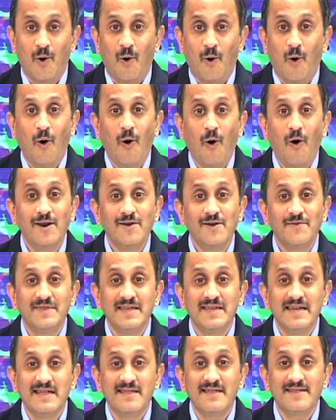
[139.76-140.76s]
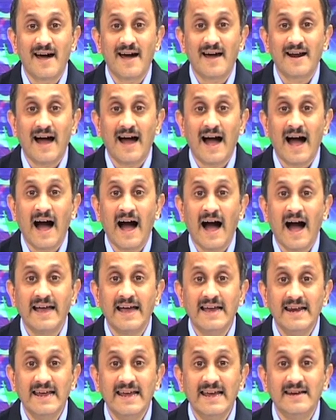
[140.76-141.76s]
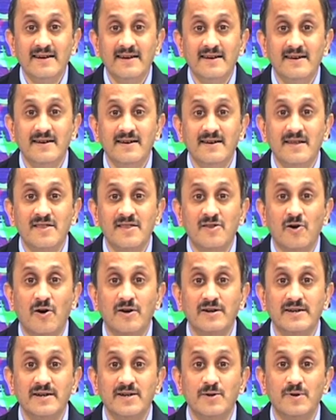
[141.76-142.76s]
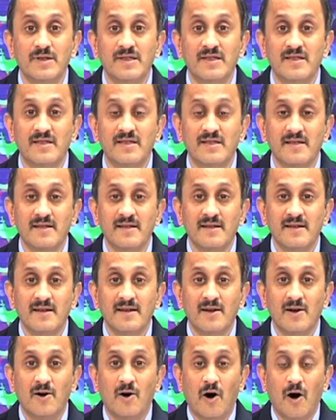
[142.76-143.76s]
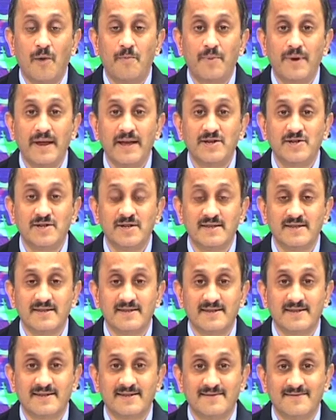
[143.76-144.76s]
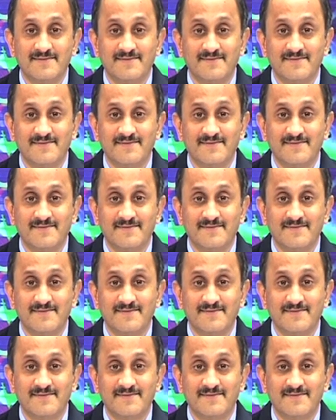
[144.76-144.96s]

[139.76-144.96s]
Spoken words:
All of these are highly discontinuous operations.